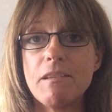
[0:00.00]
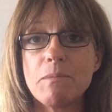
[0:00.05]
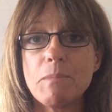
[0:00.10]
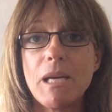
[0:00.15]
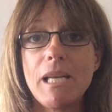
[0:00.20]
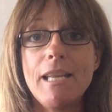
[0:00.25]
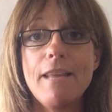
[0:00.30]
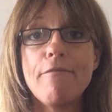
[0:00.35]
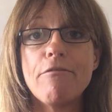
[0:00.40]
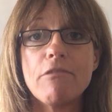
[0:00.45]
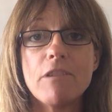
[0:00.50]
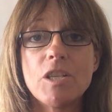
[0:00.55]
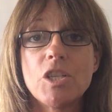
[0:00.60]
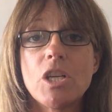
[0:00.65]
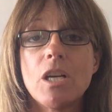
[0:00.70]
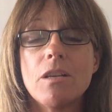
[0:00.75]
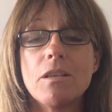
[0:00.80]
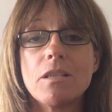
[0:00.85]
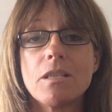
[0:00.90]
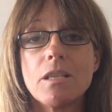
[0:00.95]
liver a
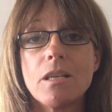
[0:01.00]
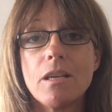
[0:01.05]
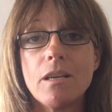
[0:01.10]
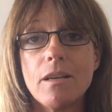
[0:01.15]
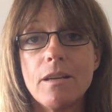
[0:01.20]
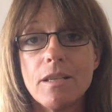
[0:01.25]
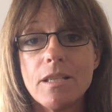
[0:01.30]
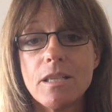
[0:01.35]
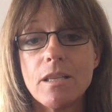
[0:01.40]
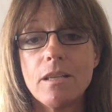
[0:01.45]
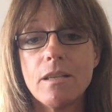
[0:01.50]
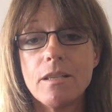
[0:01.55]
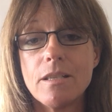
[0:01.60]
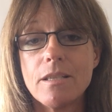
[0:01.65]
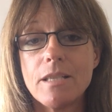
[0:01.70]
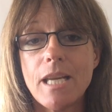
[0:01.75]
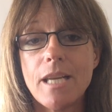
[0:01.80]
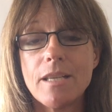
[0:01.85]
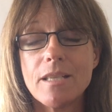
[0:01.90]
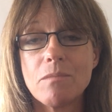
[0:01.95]
chance to
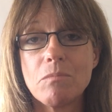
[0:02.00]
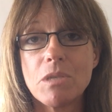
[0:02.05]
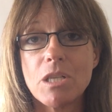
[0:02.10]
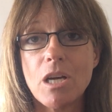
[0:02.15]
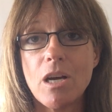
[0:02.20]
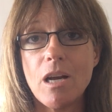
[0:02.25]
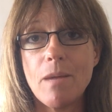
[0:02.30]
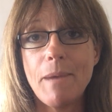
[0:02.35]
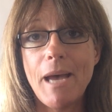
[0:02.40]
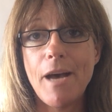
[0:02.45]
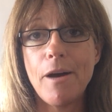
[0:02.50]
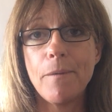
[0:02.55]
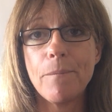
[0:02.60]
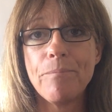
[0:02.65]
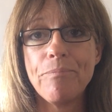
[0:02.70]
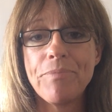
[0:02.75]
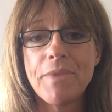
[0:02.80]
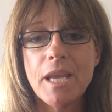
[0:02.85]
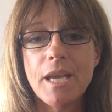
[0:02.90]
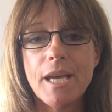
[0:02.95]
take some time out,
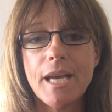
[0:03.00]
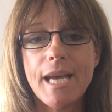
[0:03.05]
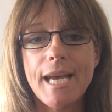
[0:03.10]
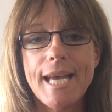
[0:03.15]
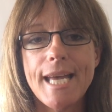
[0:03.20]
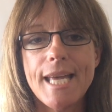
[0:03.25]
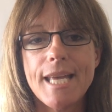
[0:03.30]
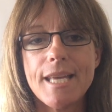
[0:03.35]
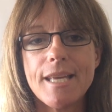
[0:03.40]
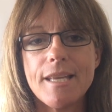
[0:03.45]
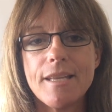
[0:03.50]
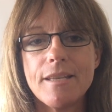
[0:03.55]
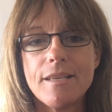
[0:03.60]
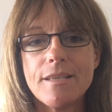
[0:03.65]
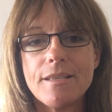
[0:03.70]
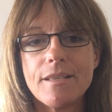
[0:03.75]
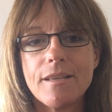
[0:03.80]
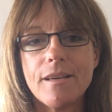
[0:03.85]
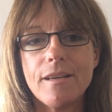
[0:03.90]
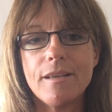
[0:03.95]

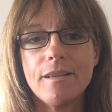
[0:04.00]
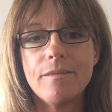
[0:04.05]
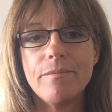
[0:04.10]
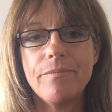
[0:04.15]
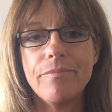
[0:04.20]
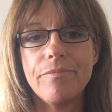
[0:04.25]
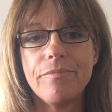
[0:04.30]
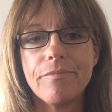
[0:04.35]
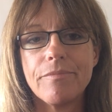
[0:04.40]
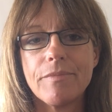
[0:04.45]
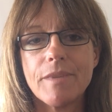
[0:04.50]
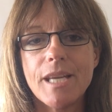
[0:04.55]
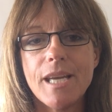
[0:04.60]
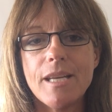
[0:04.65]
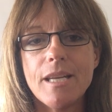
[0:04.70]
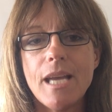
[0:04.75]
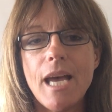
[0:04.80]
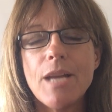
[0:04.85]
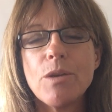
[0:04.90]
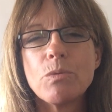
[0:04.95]
and
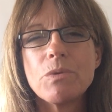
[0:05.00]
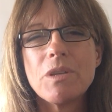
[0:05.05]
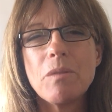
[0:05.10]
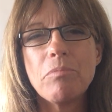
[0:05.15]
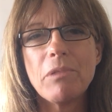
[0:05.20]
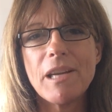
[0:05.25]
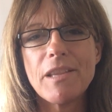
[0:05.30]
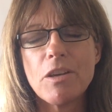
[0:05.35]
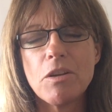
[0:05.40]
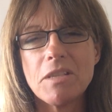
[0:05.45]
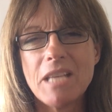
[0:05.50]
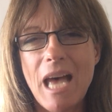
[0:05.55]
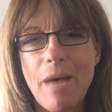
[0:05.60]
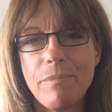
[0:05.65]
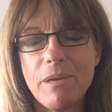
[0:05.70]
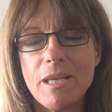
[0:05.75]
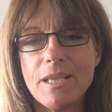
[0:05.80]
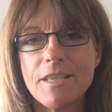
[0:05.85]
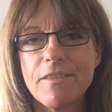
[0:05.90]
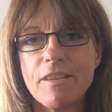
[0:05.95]
also break those
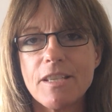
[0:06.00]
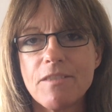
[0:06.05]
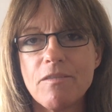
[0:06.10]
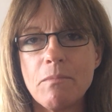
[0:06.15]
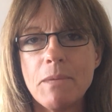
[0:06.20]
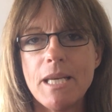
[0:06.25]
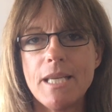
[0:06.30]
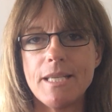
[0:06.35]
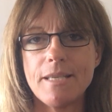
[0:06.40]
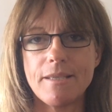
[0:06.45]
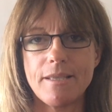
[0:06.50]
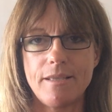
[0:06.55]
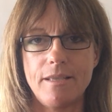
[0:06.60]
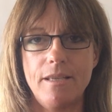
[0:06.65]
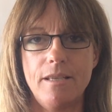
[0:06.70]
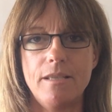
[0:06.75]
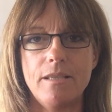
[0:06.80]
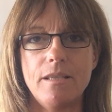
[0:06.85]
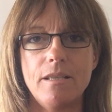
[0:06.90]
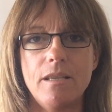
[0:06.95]
habits, because for me it's
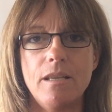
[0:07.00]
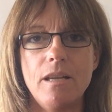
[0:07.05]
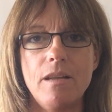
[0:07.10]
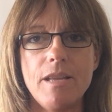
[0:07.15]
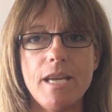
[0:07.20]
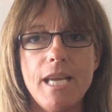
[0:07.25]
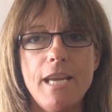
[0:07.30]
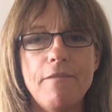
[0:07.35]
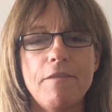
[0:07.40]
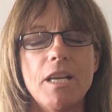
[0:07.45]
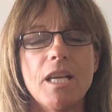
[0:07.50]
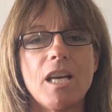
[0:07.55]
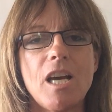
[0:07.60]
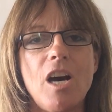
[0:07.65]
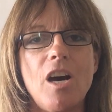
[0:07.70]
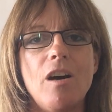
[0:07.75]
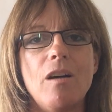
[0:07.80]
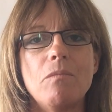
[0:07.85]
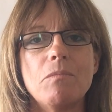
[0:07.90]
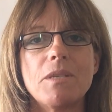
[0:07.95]
the evening
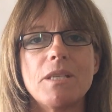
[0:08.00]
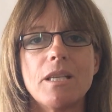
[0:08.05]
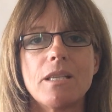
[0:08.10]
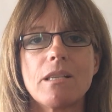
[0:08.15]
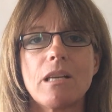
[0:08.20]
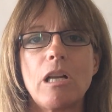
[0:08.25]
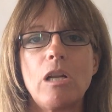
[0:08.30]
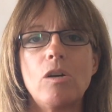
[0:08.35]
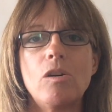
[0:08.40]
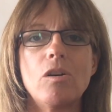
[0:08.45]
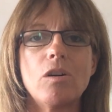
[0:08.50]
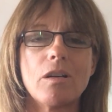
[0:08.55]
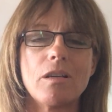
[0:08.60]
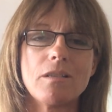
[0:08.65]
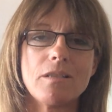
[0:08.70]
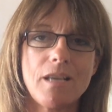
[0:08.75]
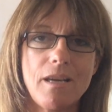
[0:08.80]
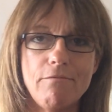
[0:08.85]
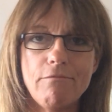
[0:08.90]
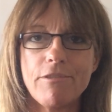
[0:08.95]
comes, 6 o'clock, it's
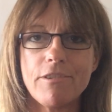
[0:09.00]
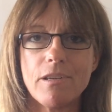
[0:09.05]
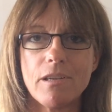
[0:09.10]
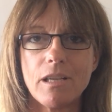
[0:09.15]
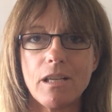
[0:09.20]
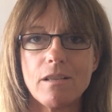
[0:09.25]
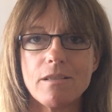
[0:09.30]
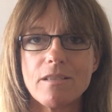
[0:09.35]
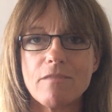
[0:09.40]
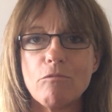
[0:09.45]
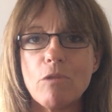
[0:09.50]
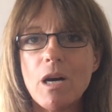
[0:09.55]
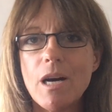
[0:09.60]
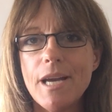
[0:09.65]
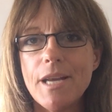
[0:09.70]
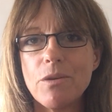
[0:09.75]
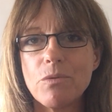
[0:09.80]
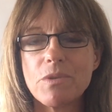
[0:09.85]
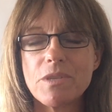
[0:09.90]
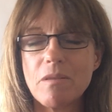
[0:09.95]
time for a glass of
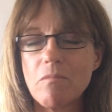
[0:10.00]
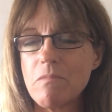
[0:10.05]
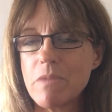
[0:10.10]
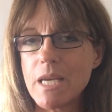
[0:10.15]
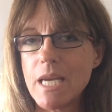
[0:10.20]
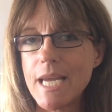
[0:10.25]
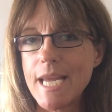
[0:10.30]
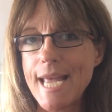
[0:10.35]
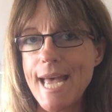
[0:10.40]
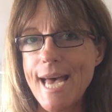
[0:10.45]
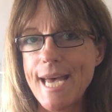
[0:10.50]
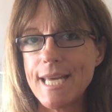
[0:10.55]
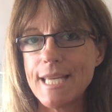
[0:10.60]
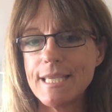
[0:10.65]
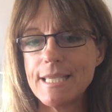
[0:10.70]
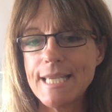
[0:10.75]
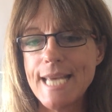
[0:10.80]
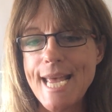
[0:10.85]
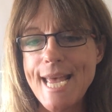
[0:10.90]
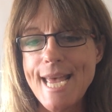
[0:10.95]
wine or something,
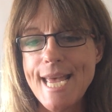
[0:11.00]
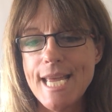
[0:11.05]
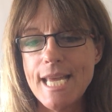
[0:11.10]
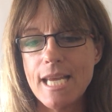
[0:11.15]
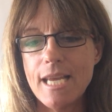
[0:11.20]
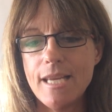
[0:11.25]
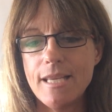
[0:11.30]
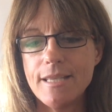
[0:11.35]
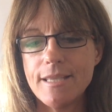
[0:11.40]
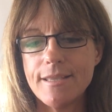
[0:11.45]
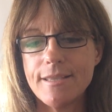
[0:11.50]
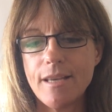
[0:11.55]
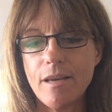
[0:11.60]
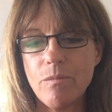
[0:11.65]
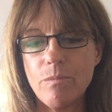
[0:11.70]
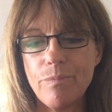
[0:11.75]
and it's